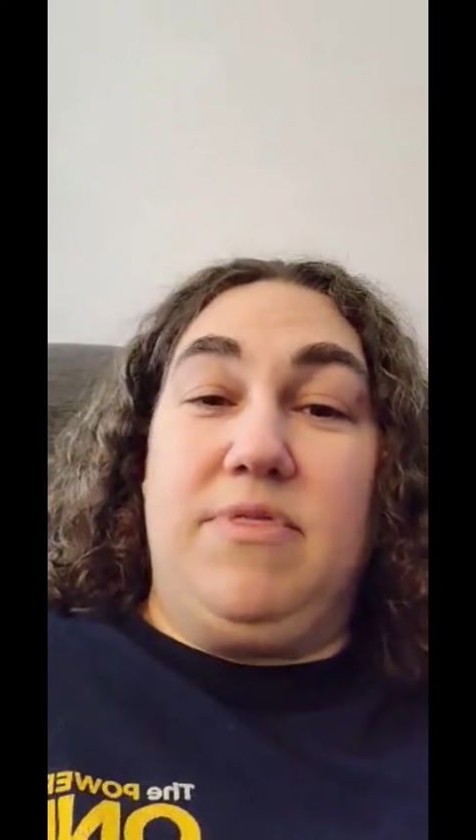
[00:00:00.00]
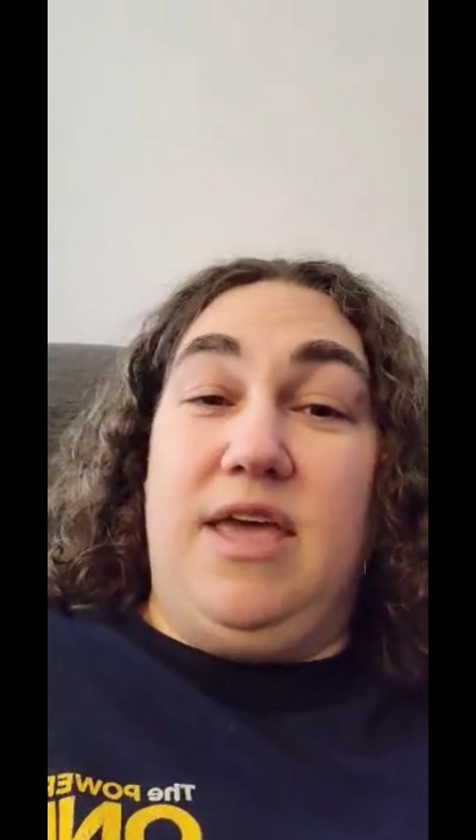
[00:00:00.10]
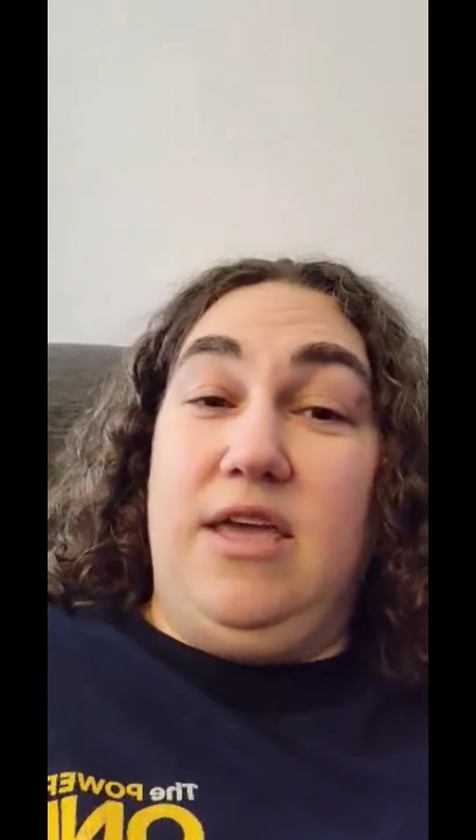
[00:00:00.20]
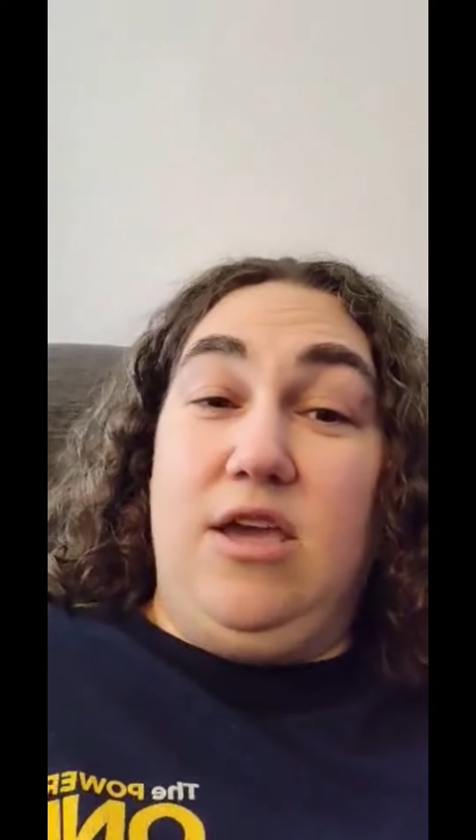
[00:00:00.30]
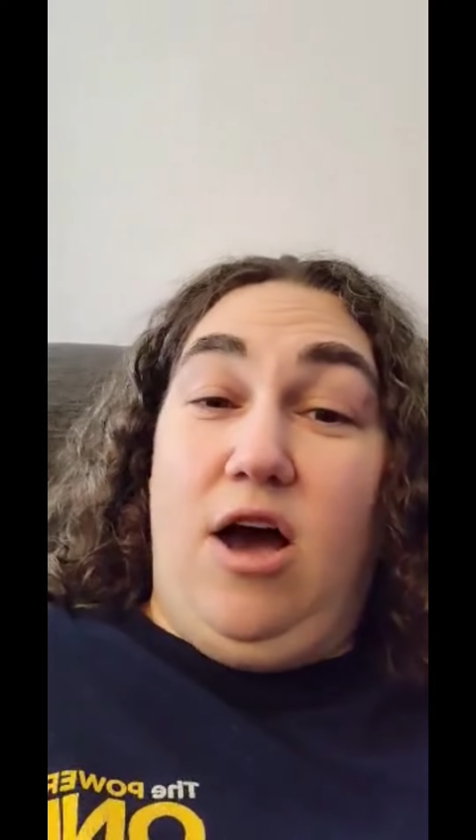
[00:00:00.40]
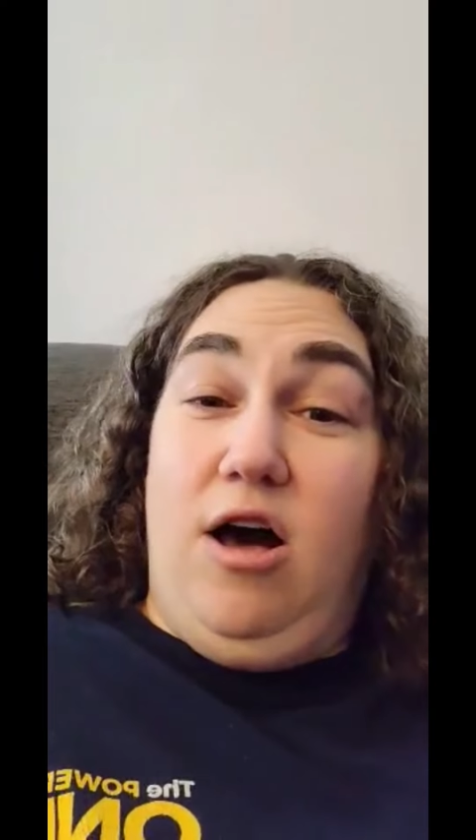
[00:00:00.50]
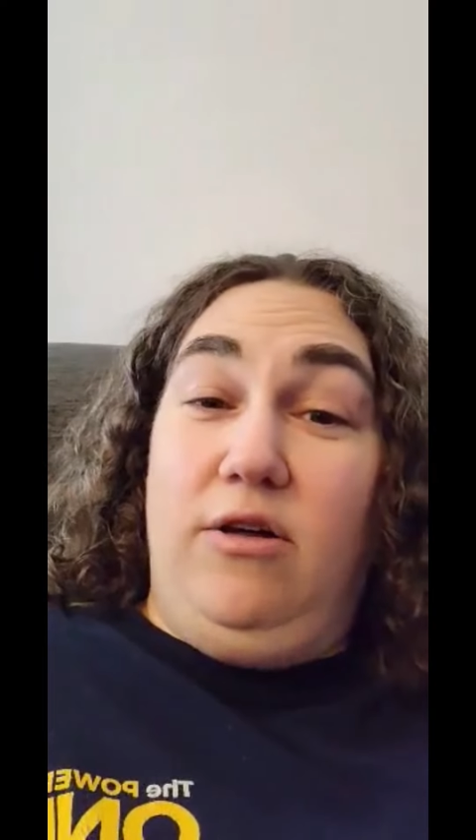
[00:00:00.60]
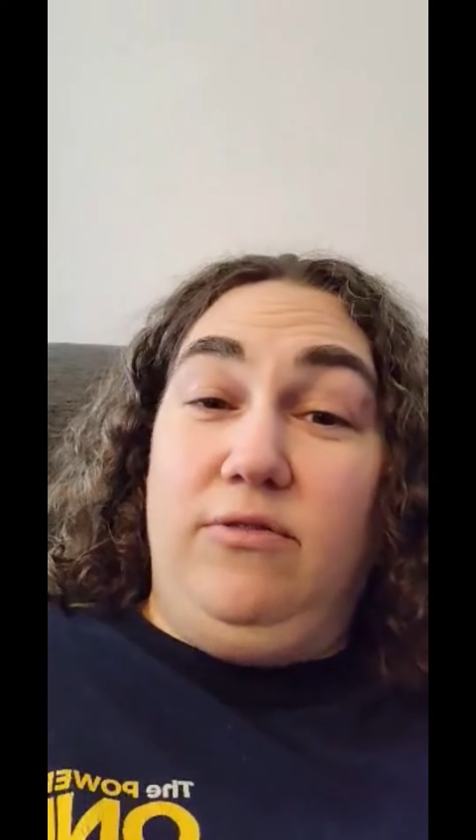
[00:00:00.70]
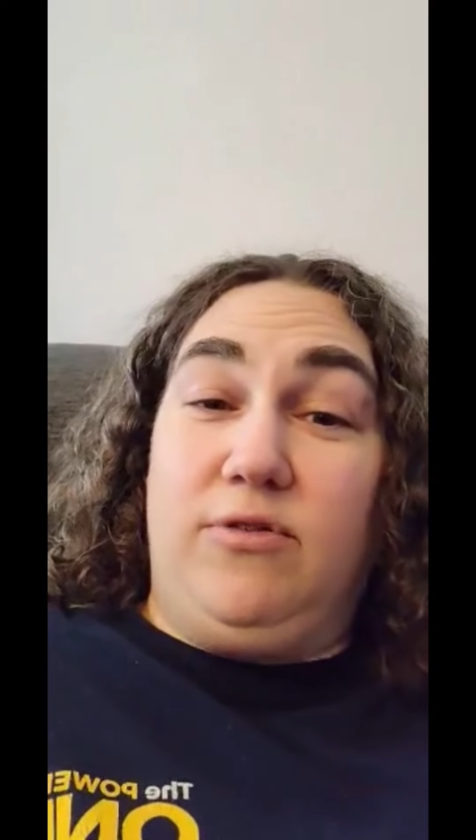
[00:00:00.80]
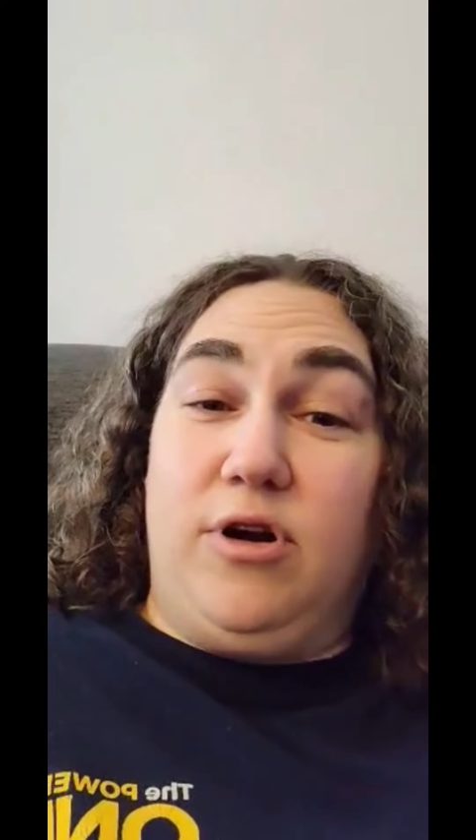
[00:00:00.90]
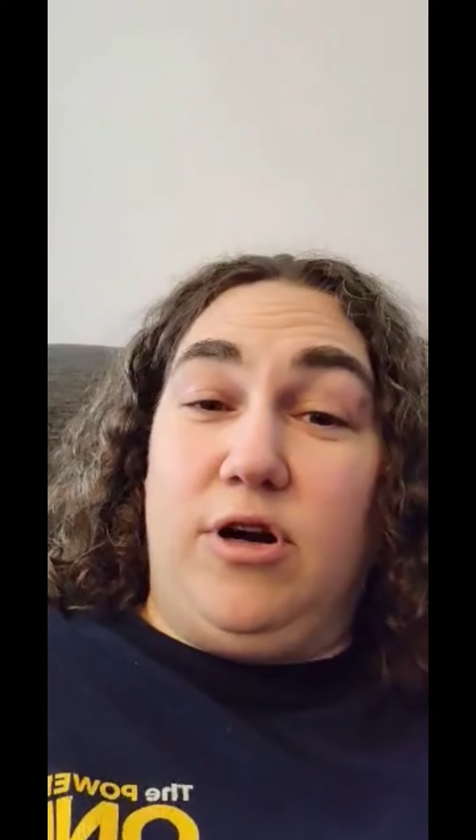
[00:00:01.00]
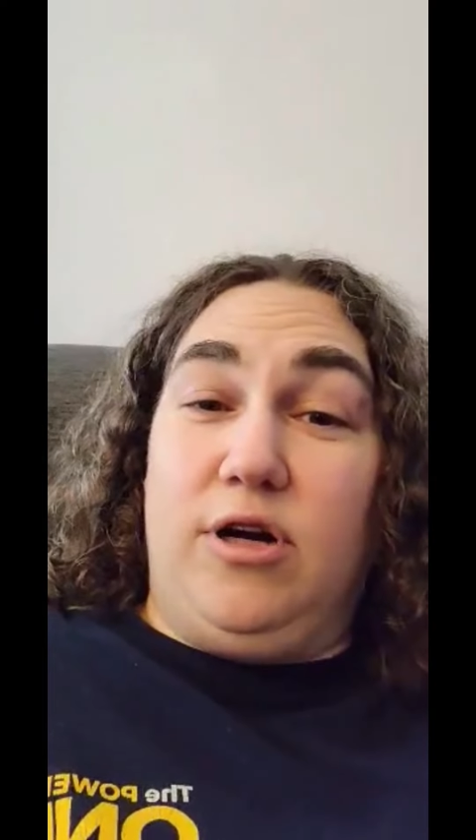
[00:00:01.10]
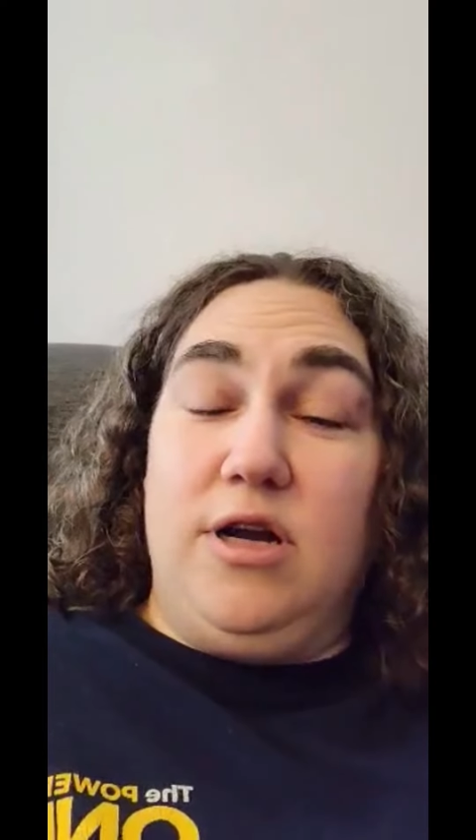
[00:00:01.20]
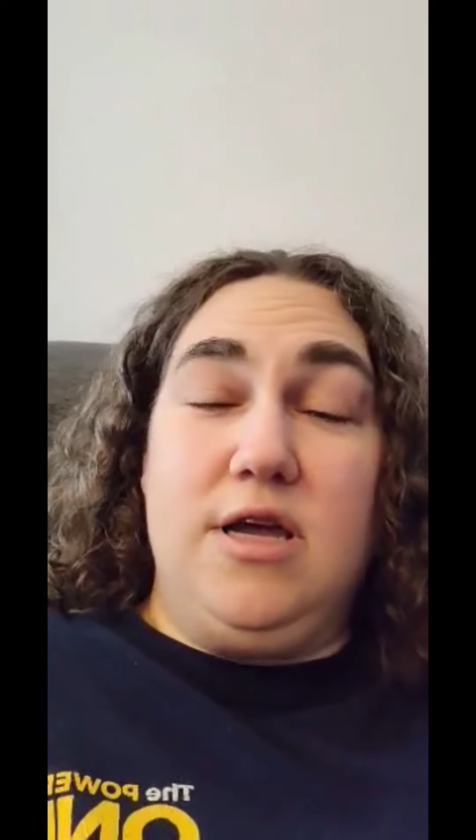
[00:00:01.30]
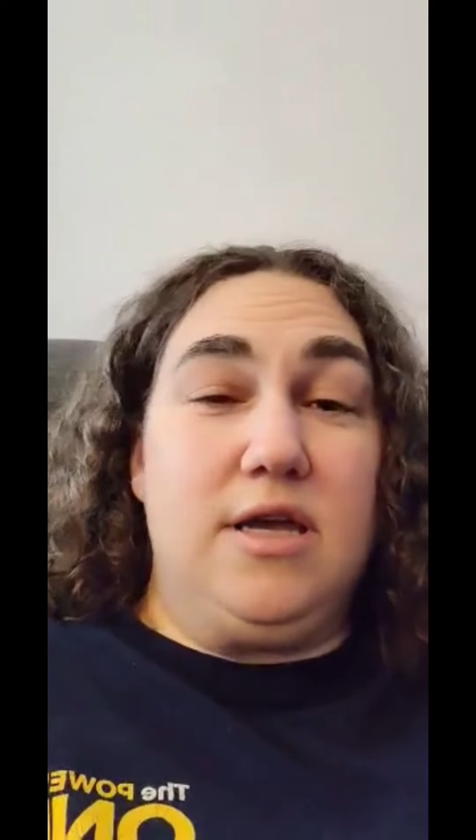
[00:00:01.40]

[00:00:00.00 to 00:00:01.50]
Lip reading: Thank y'all for